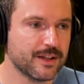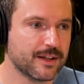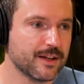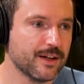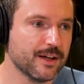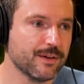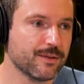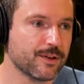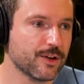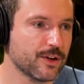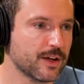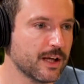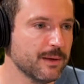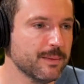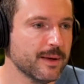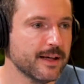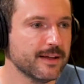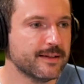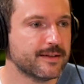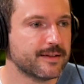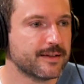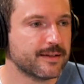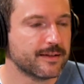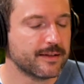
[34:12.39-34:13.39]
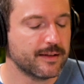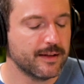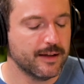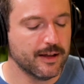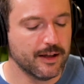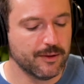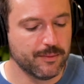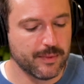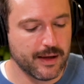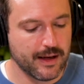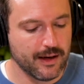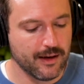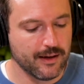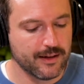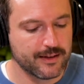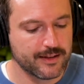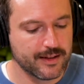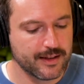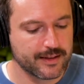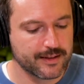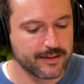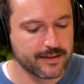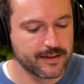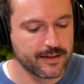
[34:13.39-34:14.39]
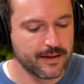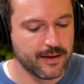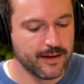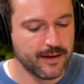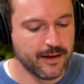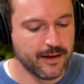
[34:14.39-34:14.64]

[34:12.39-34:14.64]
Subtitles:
kind of cookie-based analytics.